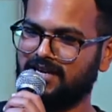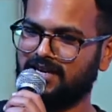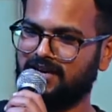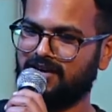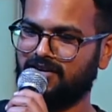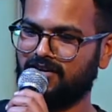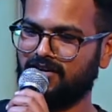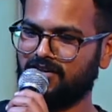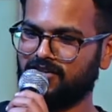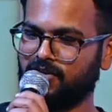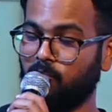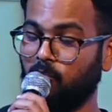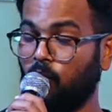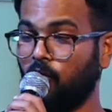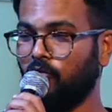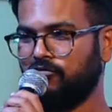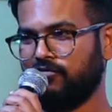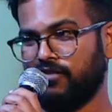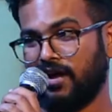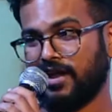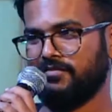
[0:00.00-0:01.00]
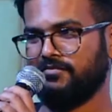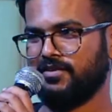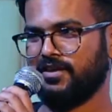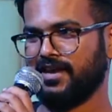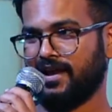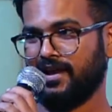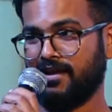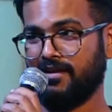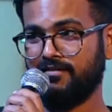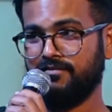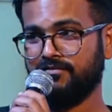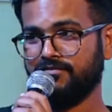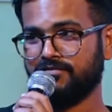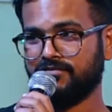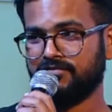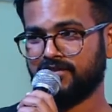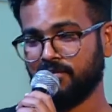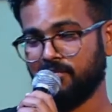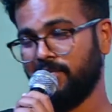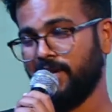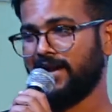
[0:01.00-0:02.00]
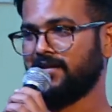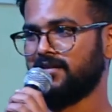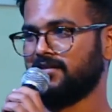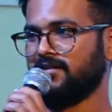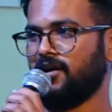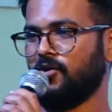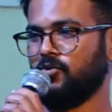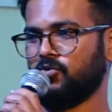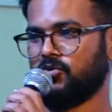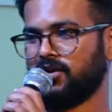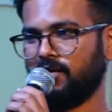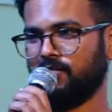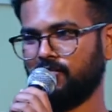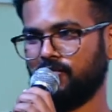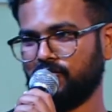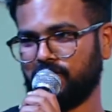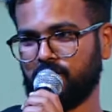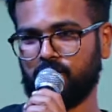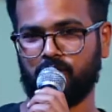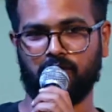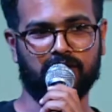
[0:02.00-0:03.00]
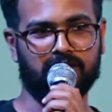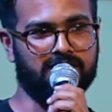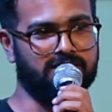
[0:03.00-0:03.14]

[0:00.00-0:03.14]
the more fun we have, the better the outcome of the work is